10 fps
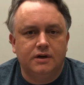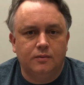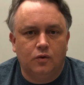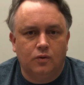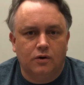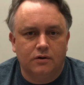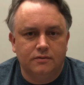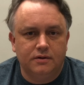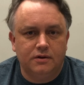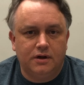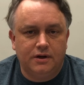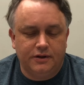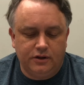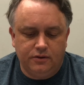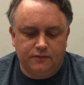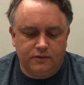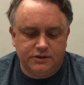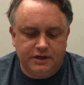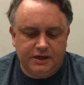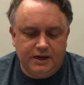and more on the
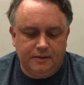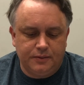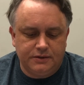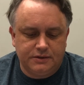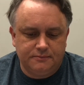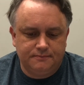university campus.